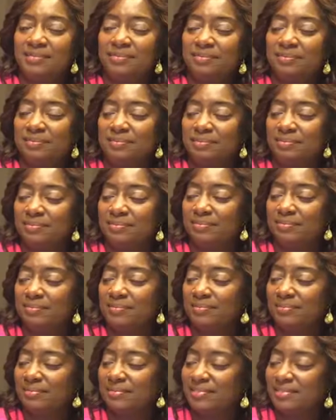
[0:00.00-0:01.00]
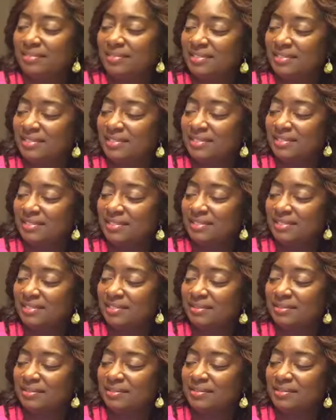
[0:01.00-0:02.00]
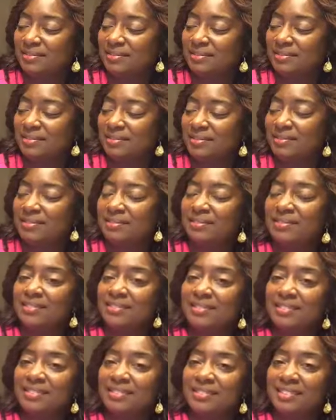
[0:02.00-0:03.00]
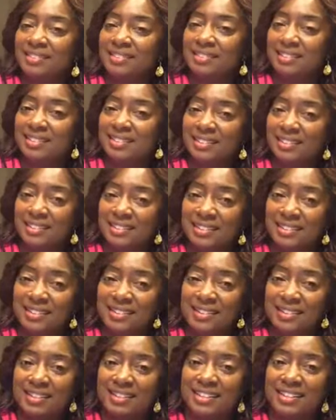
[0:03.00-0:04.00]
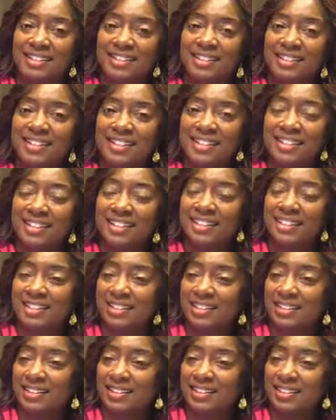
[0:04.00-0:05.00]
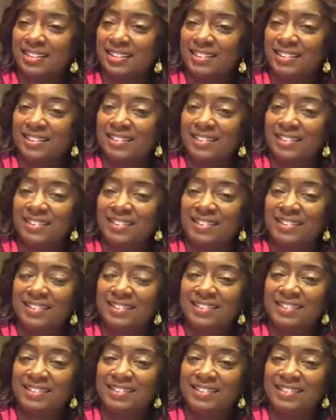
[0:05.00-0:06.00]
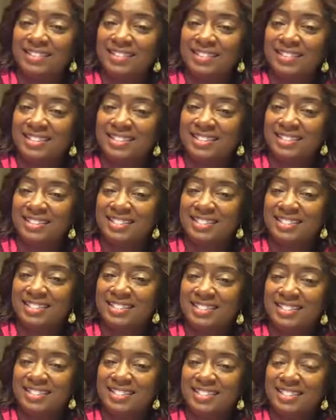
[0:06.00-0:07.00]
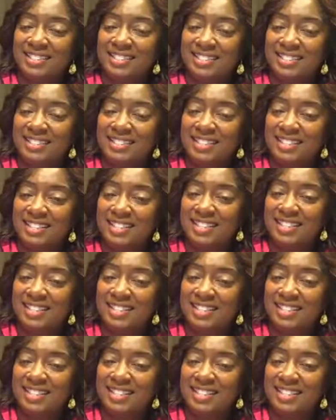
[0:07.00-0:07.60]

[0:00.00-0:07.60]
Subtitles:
(silent)